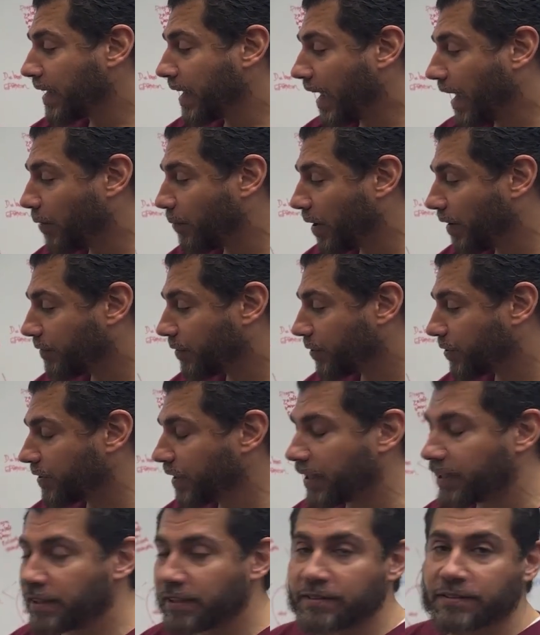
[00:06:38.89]
However,
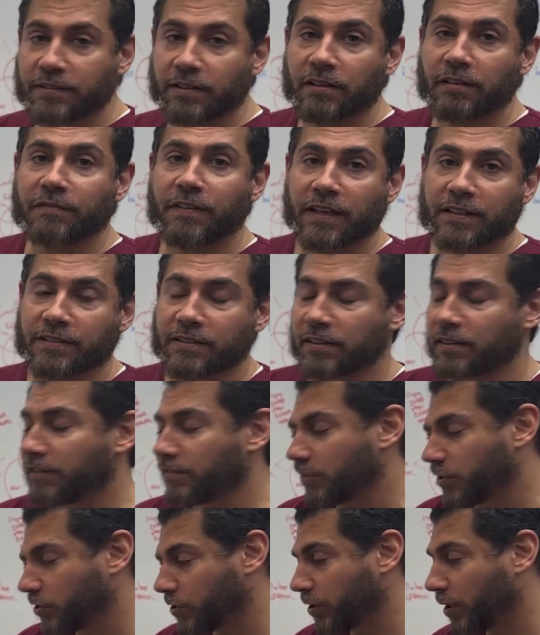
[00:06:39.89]
Zetia still affects the
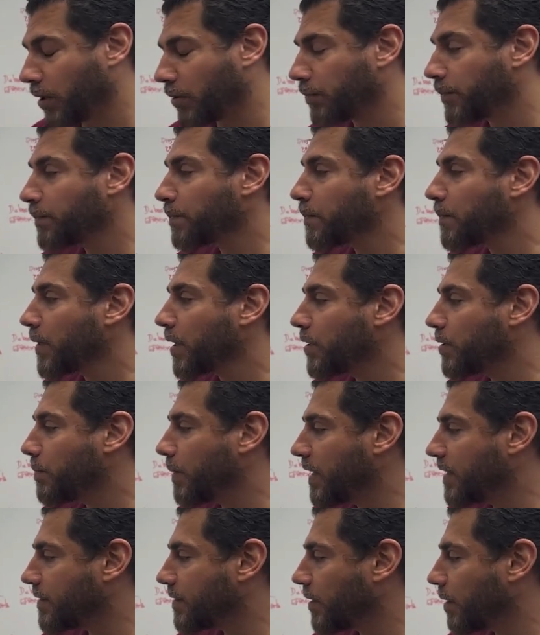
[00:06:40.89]
liver, so you
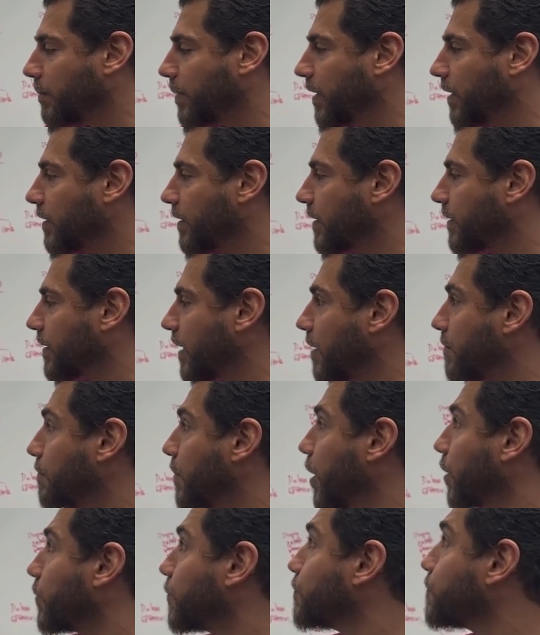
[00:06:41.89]
may still be in the same
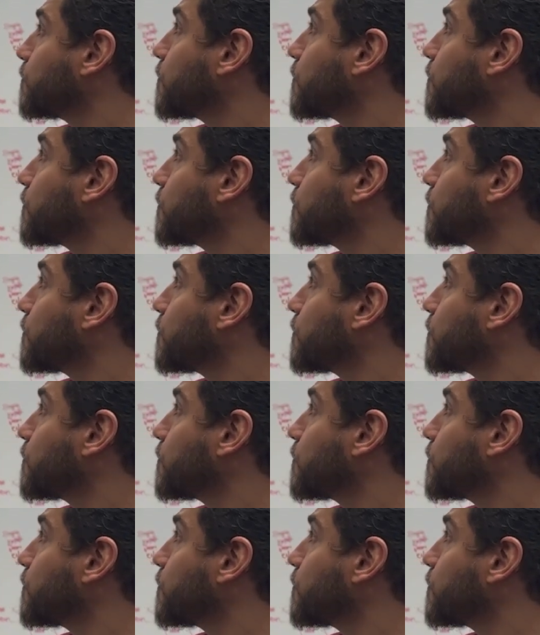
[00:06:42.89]
boat.